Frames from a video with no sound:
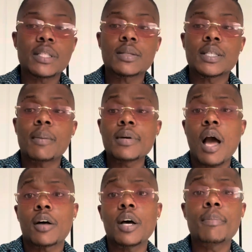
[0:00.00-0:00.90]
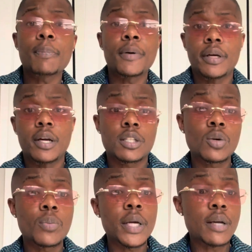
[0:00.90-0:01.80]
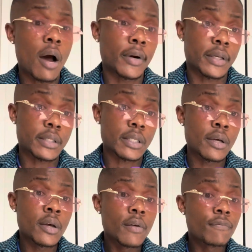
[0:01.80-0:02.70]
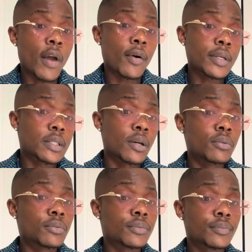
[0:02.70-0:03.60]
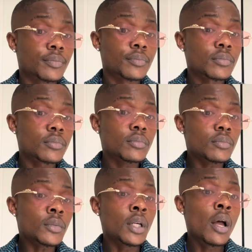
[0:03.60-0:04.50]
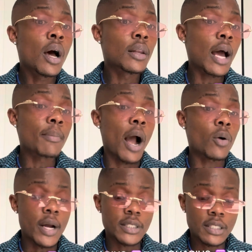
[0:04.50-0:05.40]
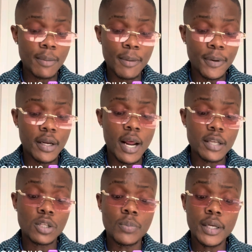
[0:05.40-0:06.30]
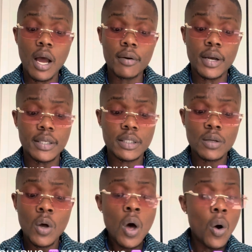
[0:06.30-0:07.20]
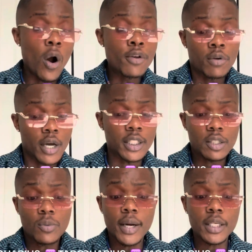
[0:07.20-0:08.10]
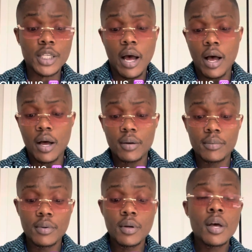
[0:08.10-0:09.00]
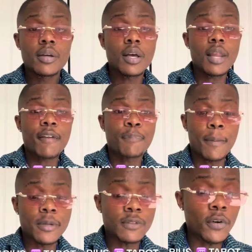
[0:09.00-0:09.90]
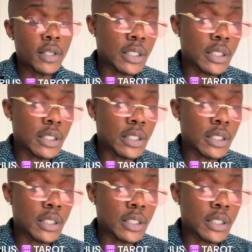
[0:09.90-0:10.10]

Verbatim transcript: it. So some of y'all could be putting in a two-week notice very soon. A lot of my appraisers could be putting in that two-week notice. Or you could just quit a job. Your life purposefully